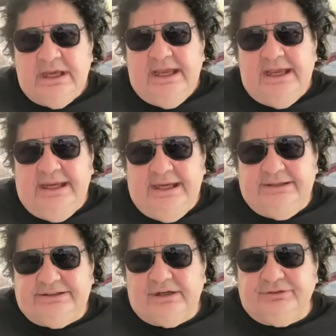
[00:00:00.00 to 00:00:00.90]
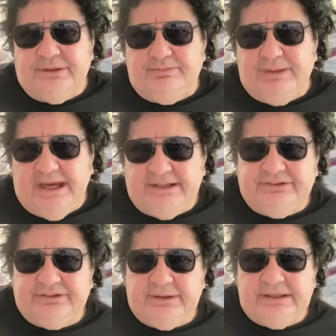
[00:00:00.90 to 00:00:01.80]
And then I was in
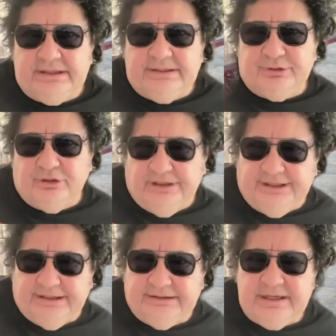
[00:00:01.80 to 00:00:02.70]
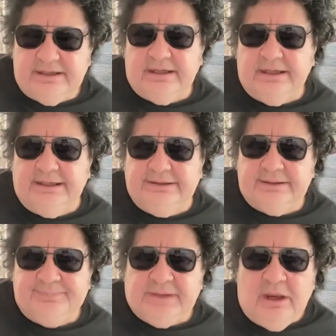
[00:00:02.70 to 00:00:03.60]
bands in Berlin, and
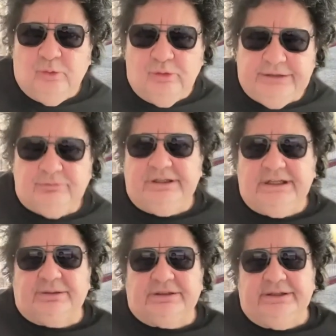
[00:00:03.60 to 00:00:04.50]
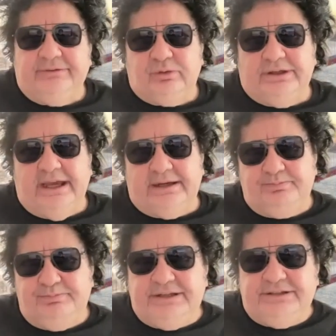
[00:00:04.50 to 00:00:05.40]
we really believed we had a
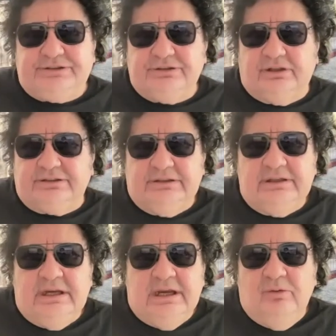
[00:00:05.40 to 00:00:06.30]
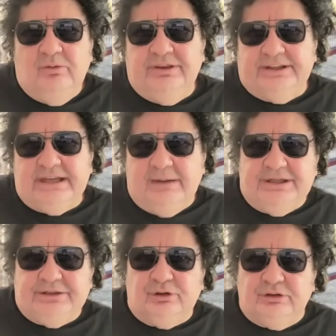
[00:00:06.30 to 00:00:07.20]
big shot with a
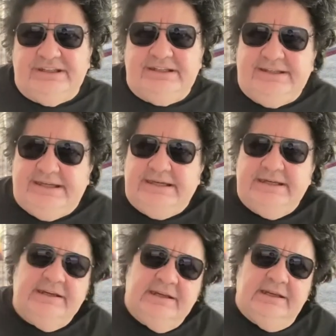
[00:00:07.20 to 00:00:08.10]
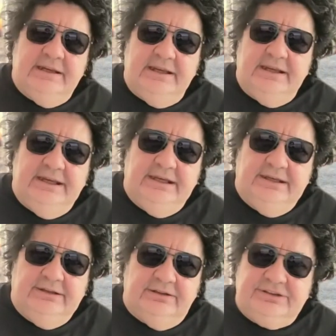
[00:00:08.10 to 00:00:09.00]
company called Kinney.
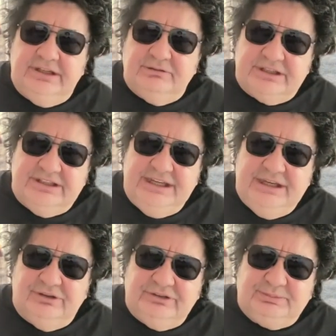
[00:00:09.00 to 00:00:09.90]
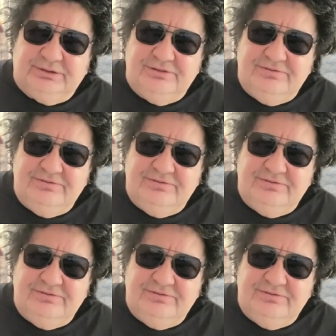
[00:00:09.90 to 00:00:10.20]
And do you know what Kinney was, Paul?